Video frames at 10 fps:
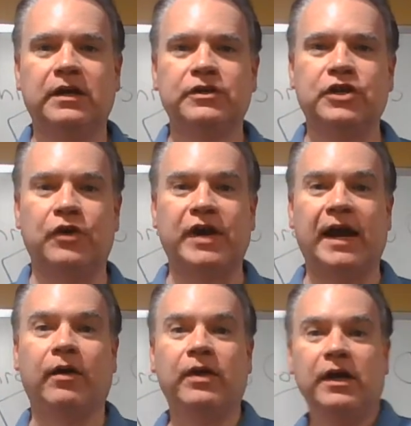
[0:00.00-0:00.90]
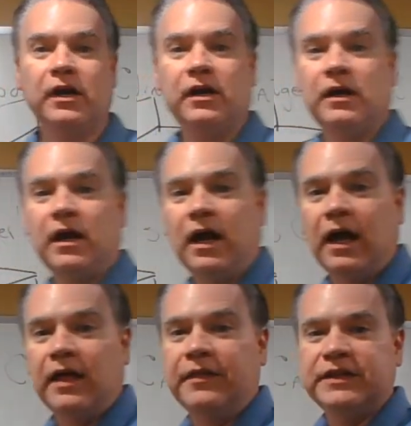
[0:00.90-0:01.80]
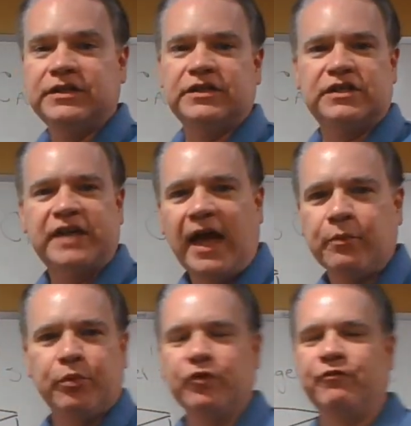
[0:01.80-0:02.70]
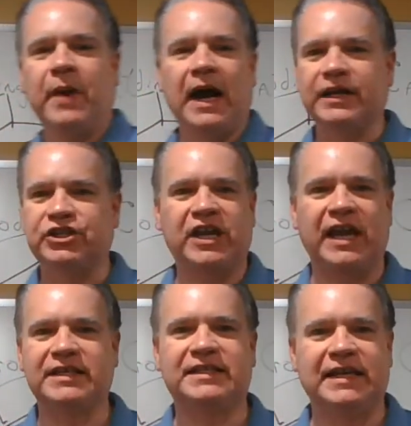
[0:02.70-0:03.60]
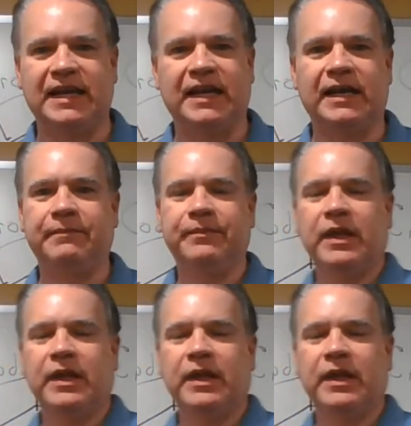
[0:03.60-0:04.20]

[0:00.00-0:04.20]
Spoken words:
So now, this is a soundproof box, you can't see in